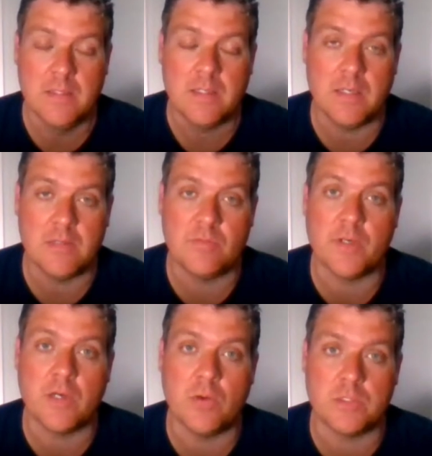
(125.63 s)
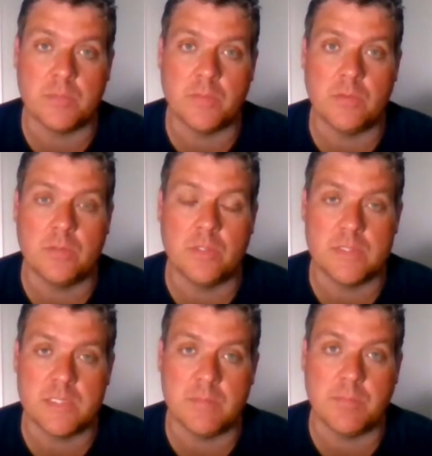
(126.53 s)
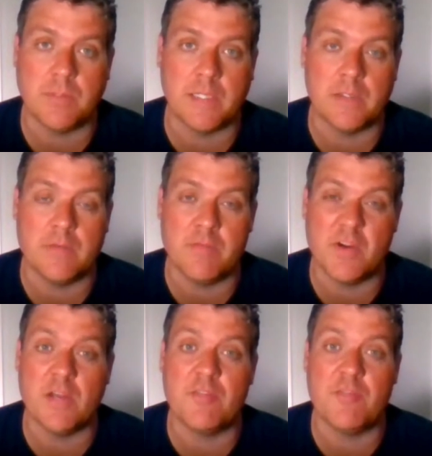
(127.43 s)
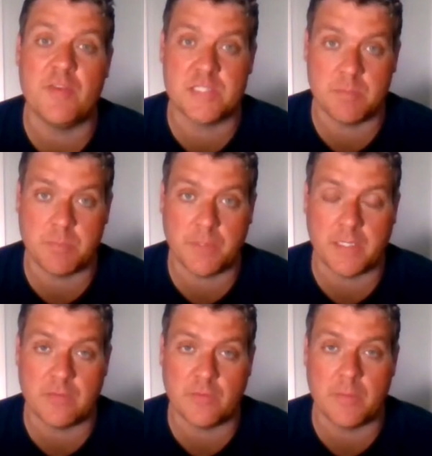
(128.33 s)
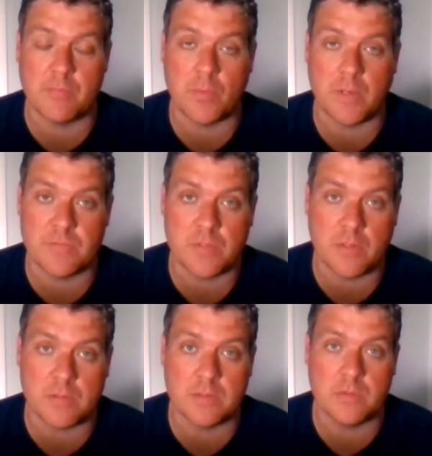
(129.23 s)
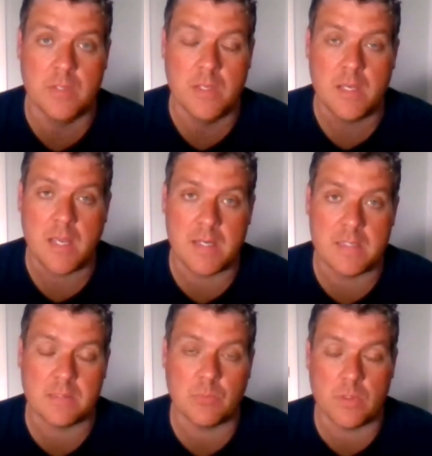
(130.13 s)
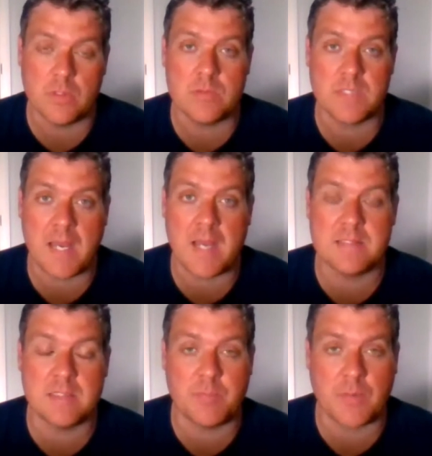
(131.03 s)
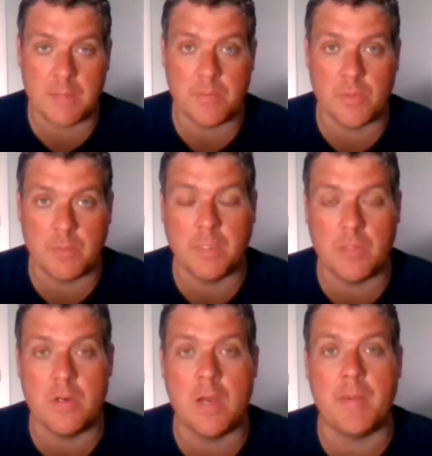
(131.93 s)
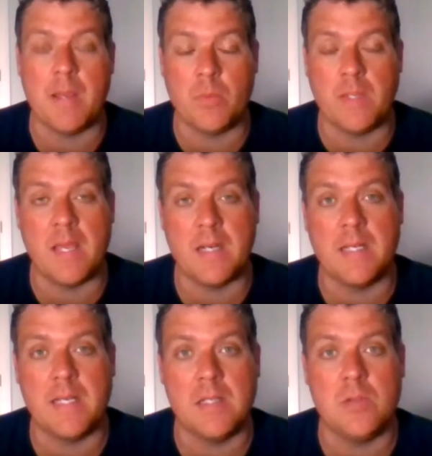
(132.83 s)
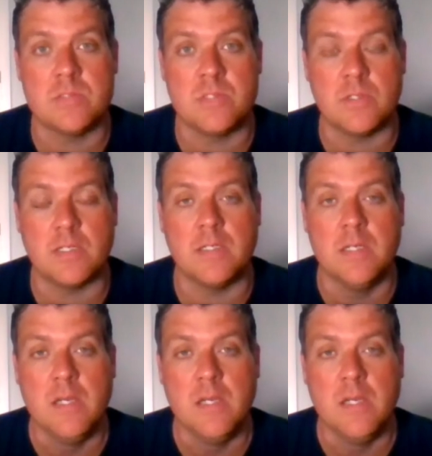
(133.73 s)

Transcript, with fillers: Uh, he's very coachable, good team player, very efficient player from everyone I've talked to. And he's one of those guys that probably would have blown up had we had an A A U circuit.